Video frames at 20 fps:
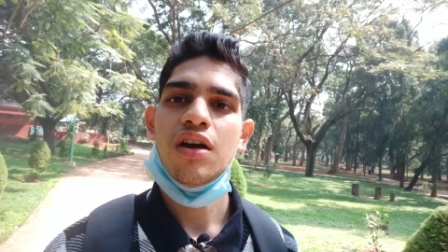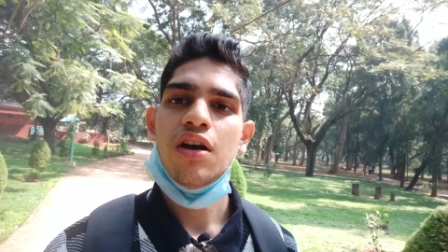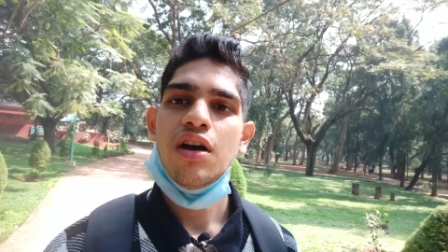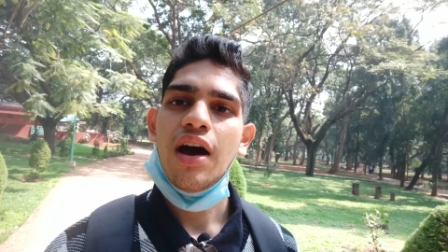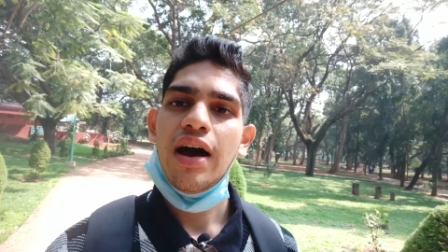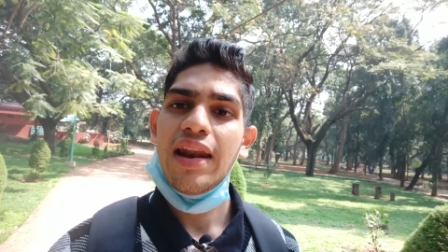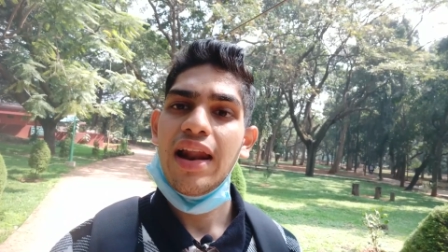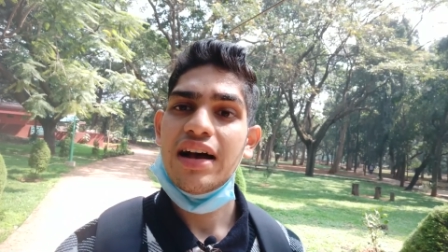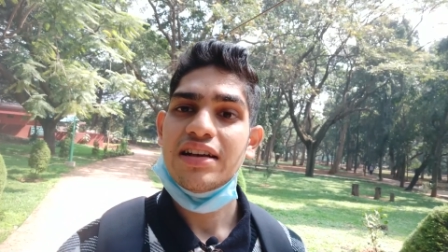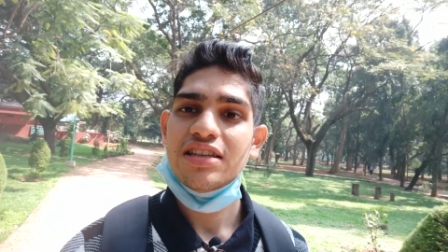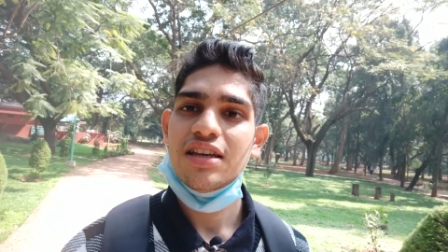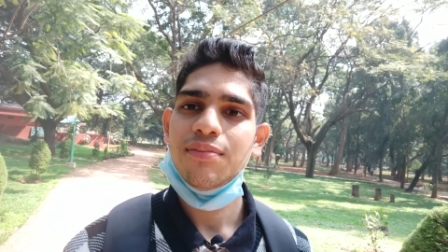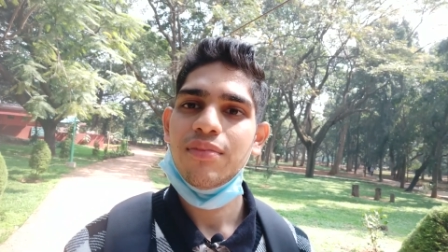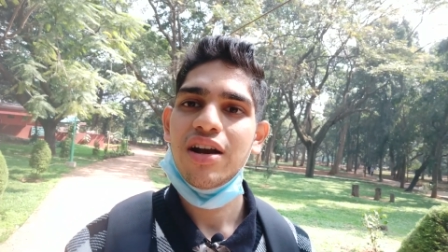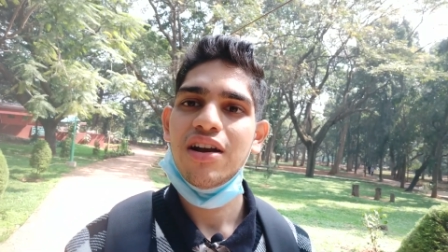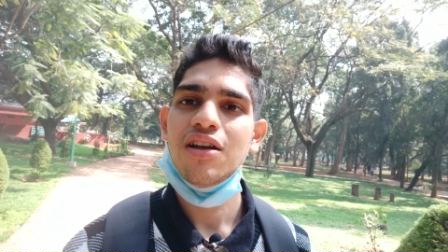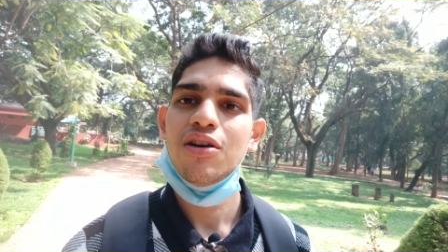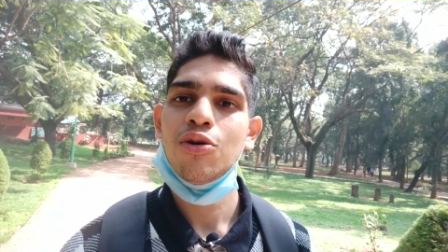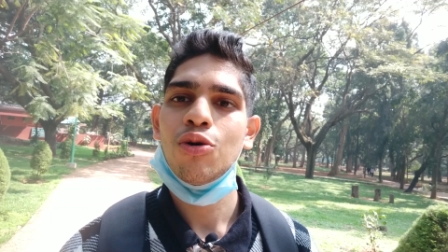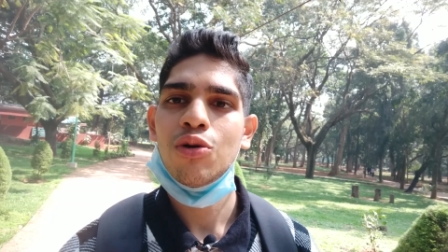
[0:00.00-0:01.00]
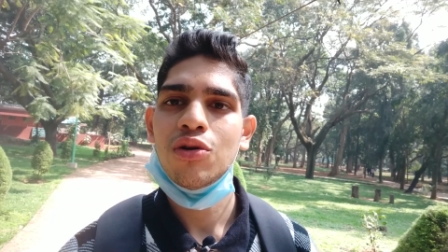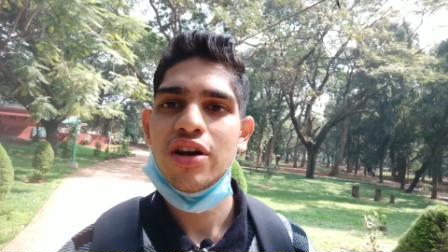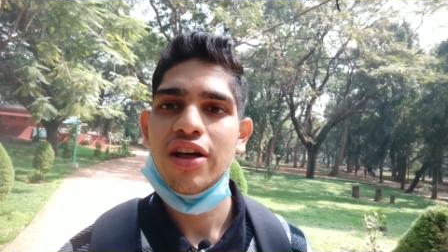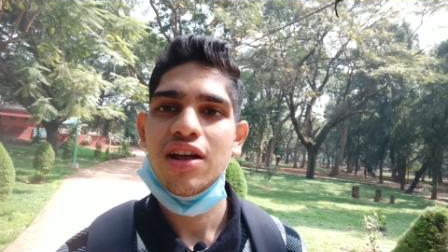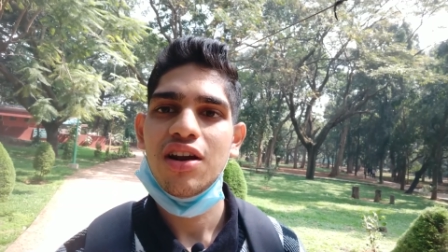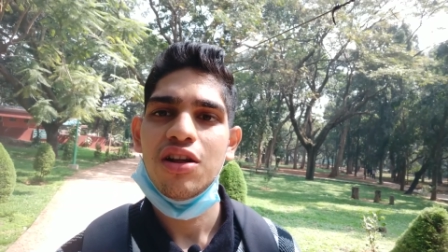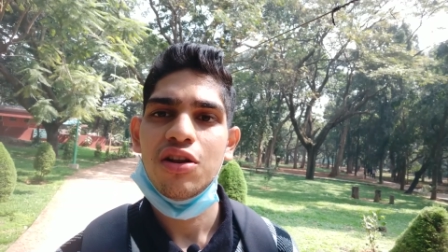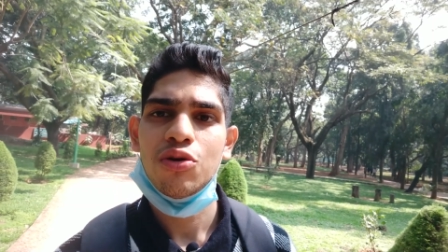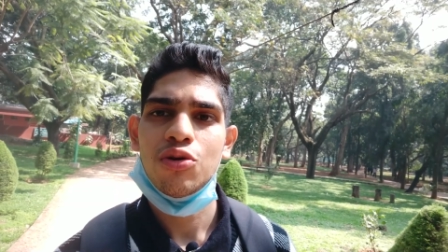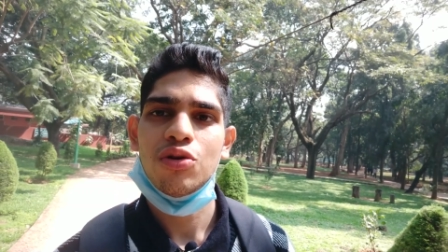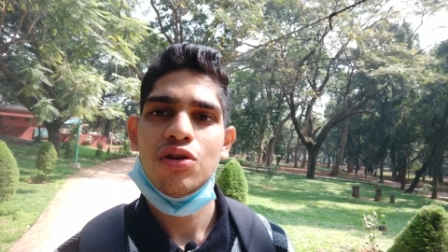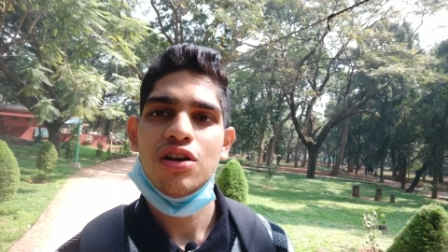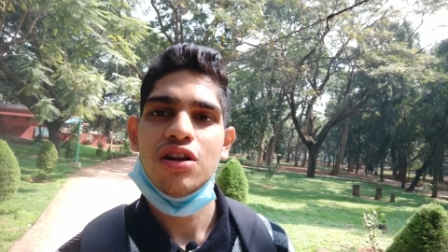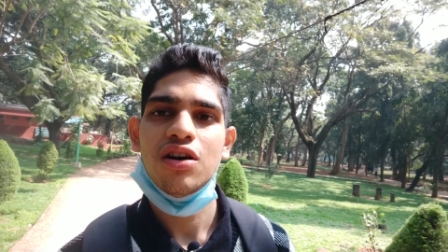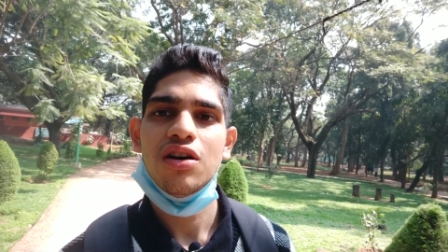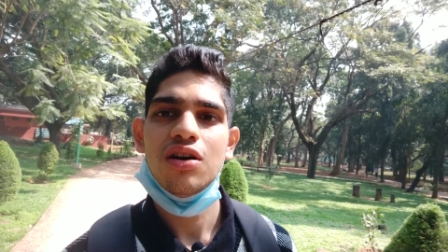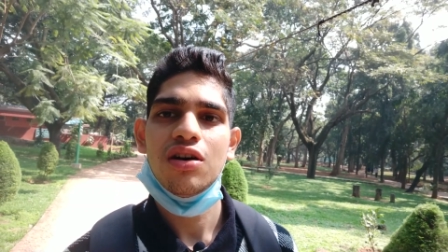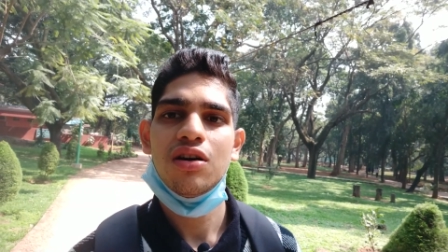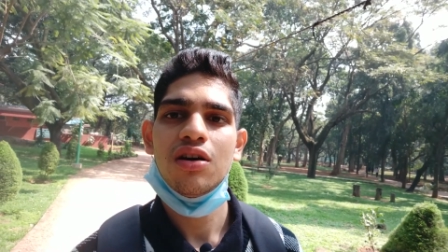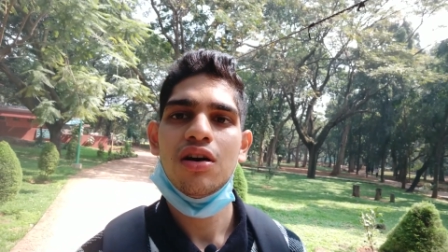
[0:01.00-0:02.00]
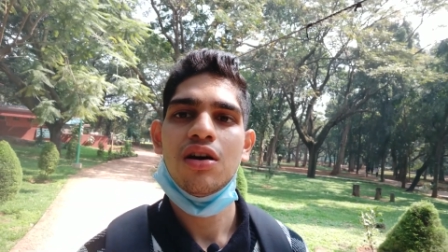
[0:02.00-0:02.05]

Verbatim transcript: And as I'm getting older and older,